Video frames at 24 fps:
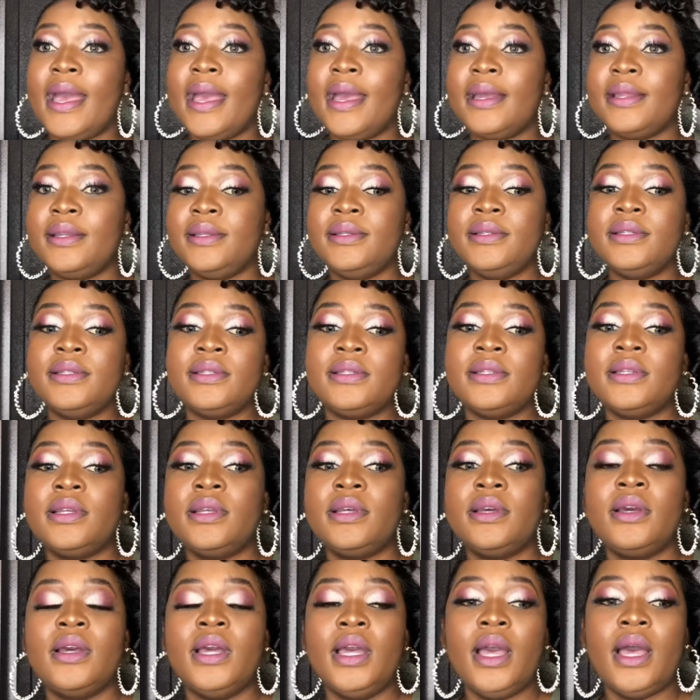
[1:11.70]
and
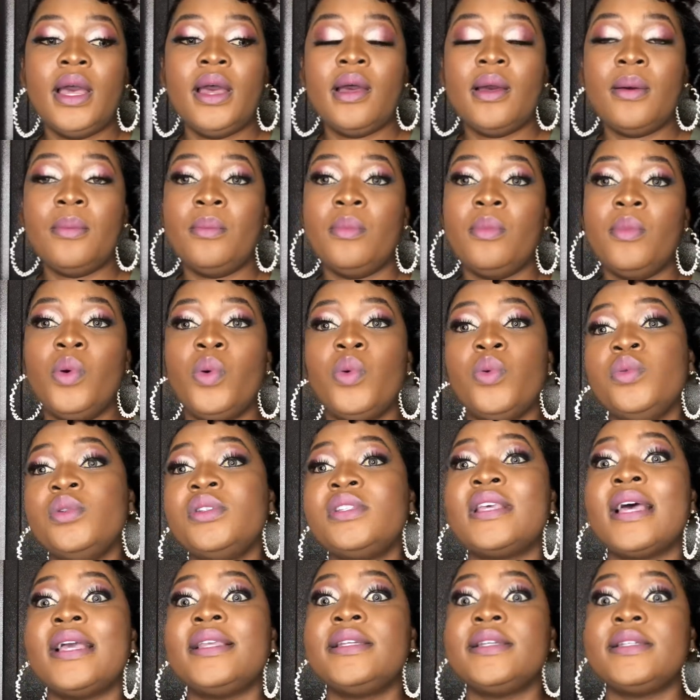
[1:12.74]
um, who
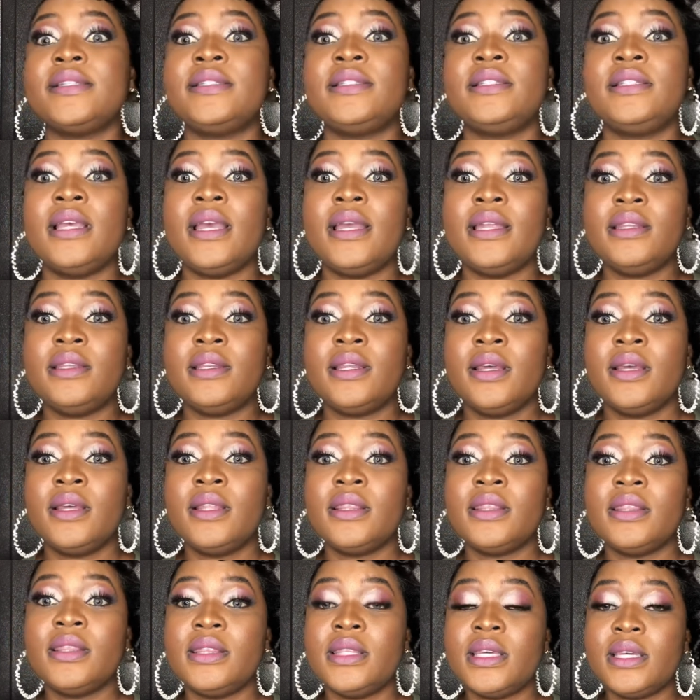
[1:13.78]
suggested
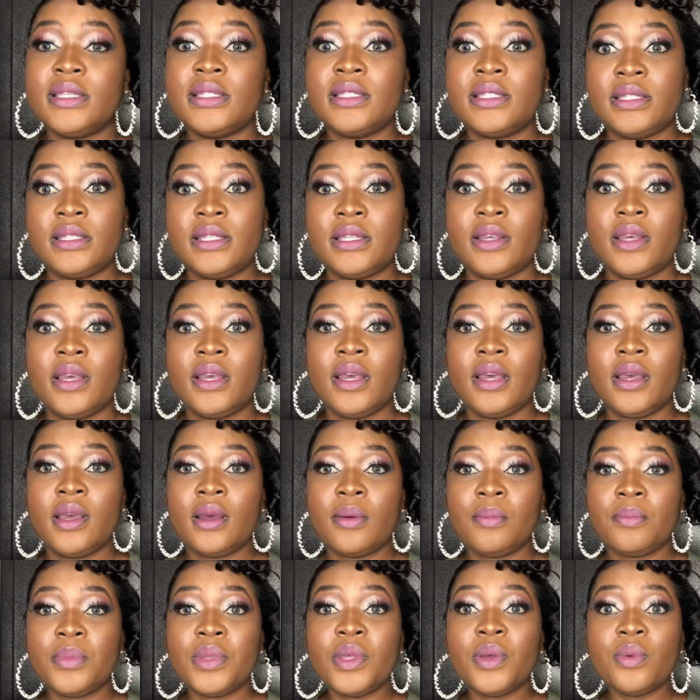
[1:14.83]
this
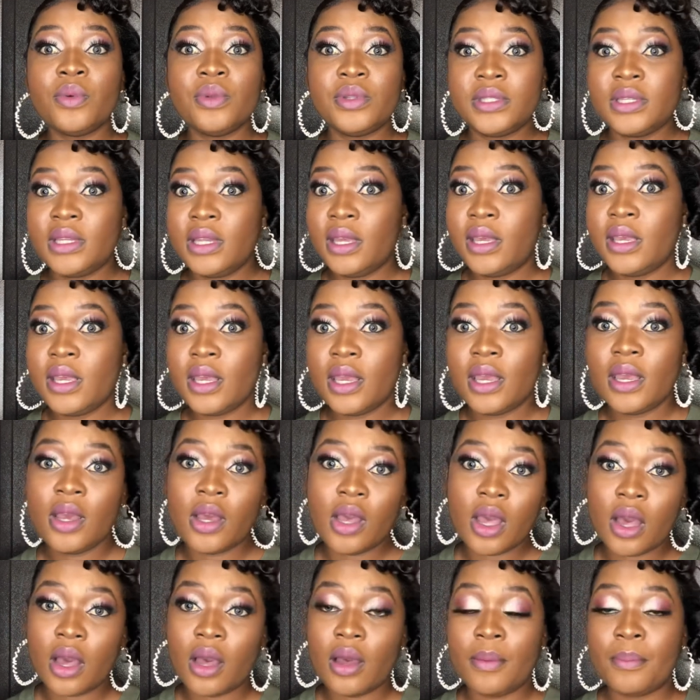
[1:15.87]
beauty
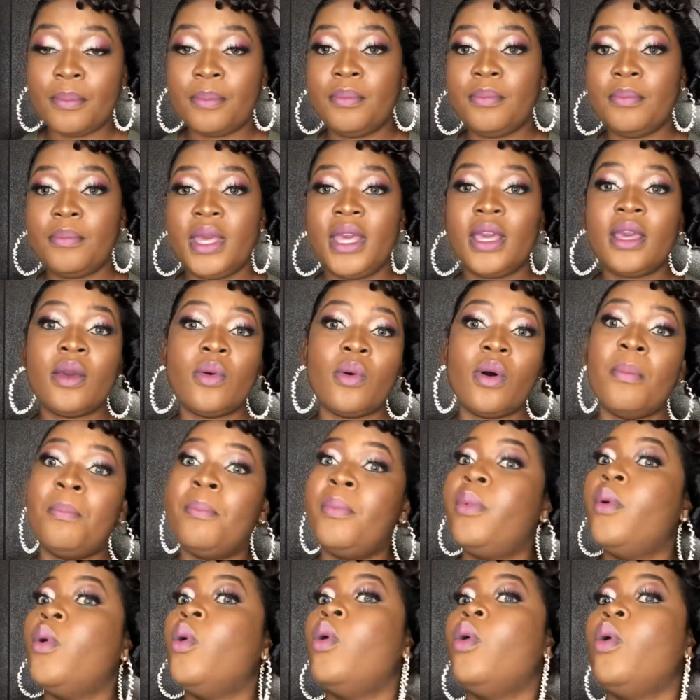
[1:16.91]
um, makeup
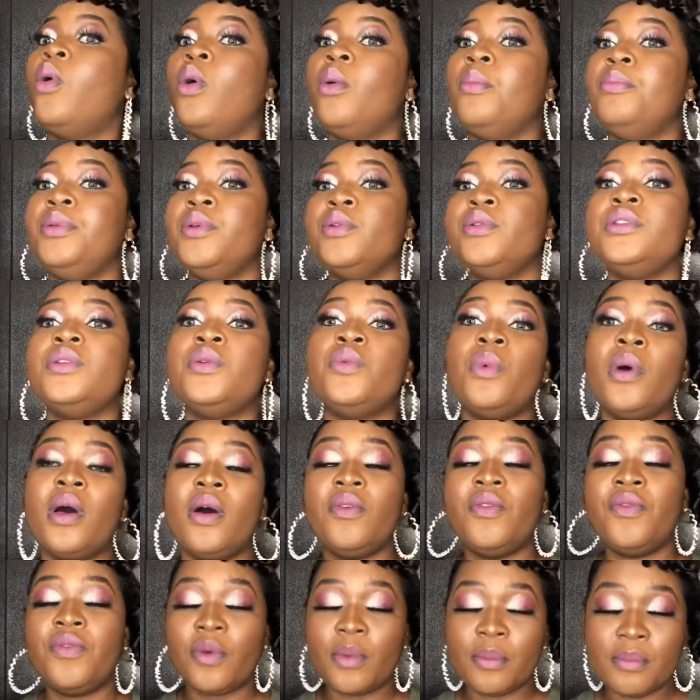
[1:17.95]
or beauty world
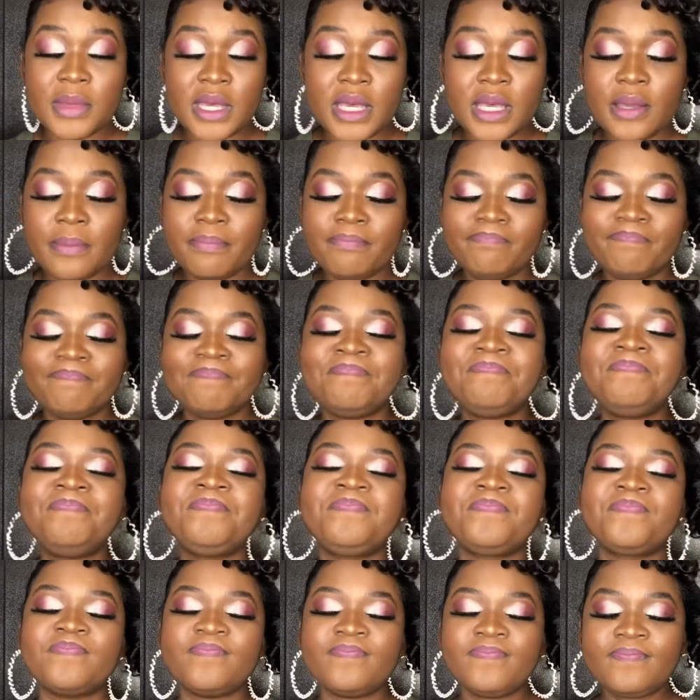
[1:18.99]
for me.
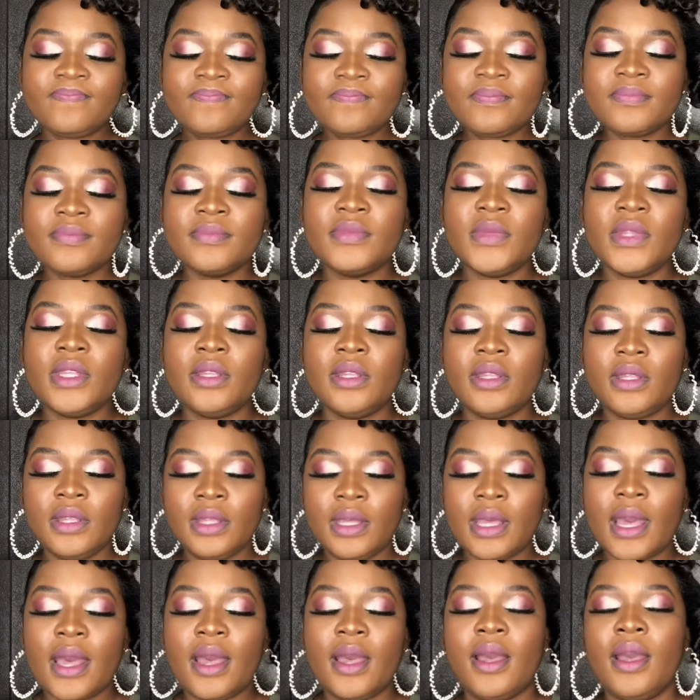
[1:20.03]

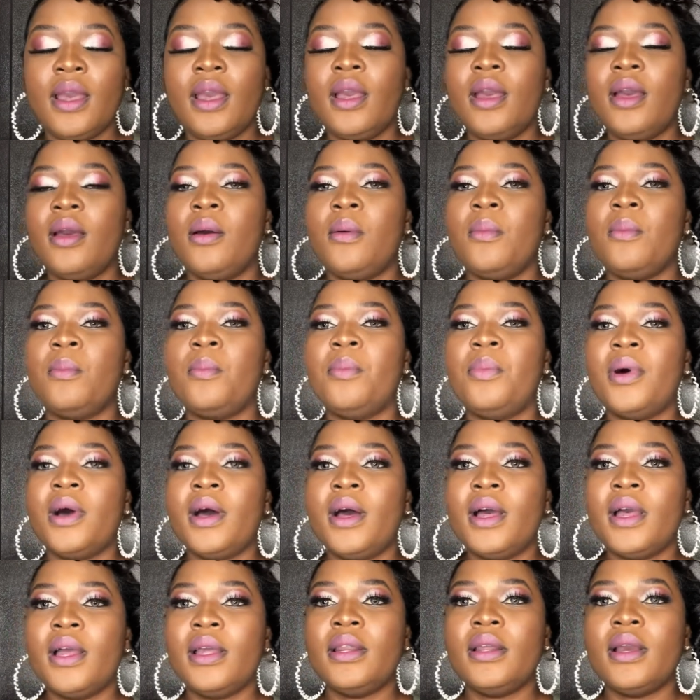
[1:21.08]
Yeah,
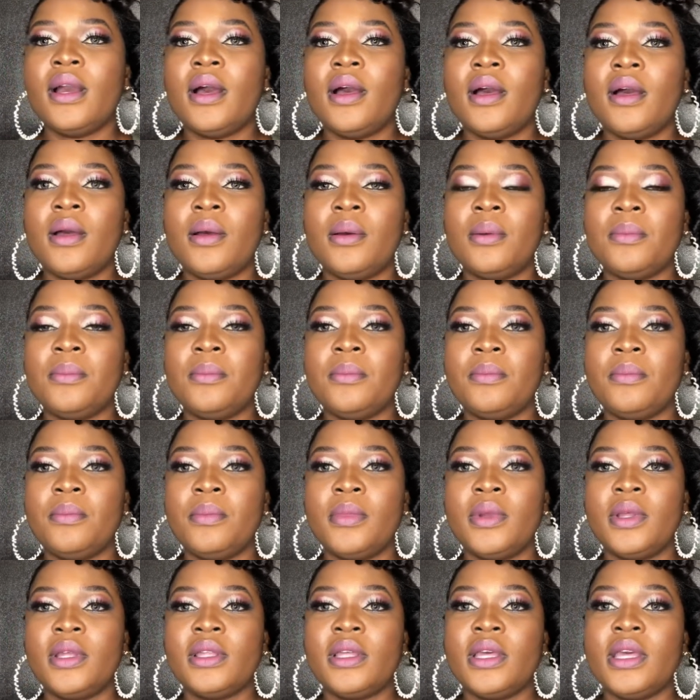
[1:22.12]
but um,
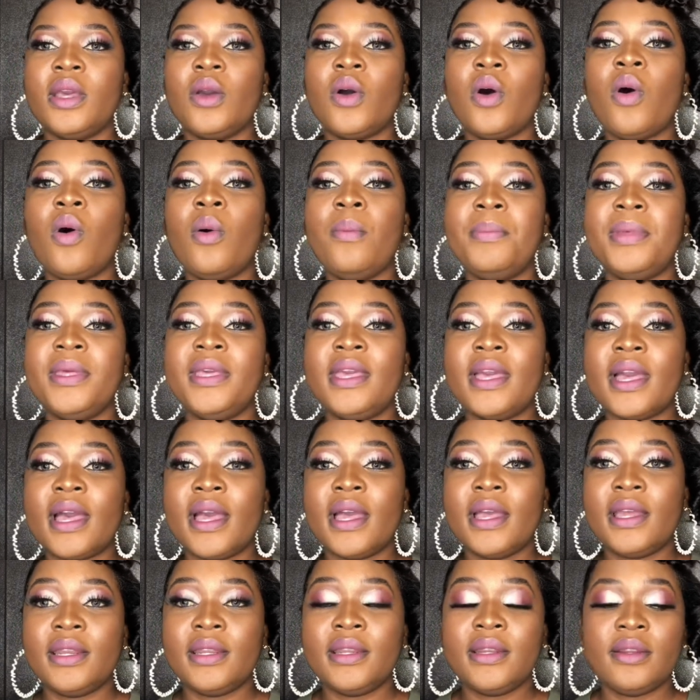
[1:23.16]
it all
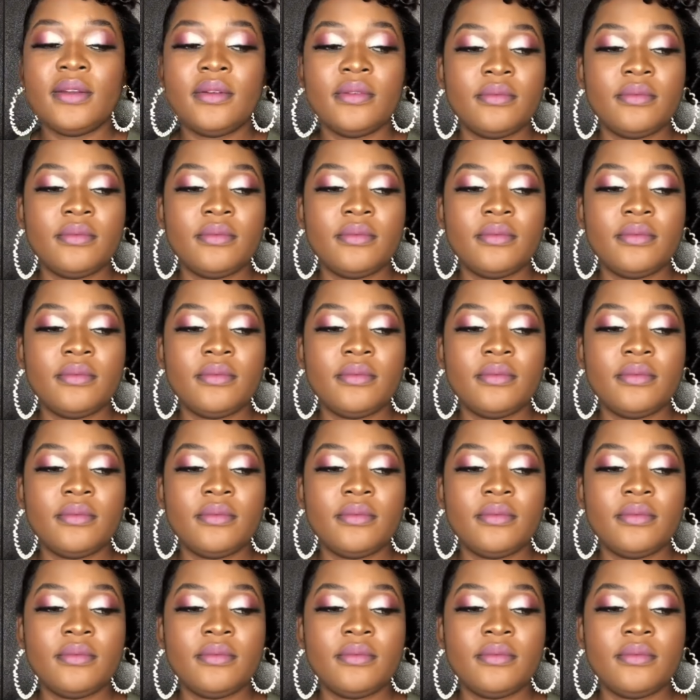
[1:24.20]
began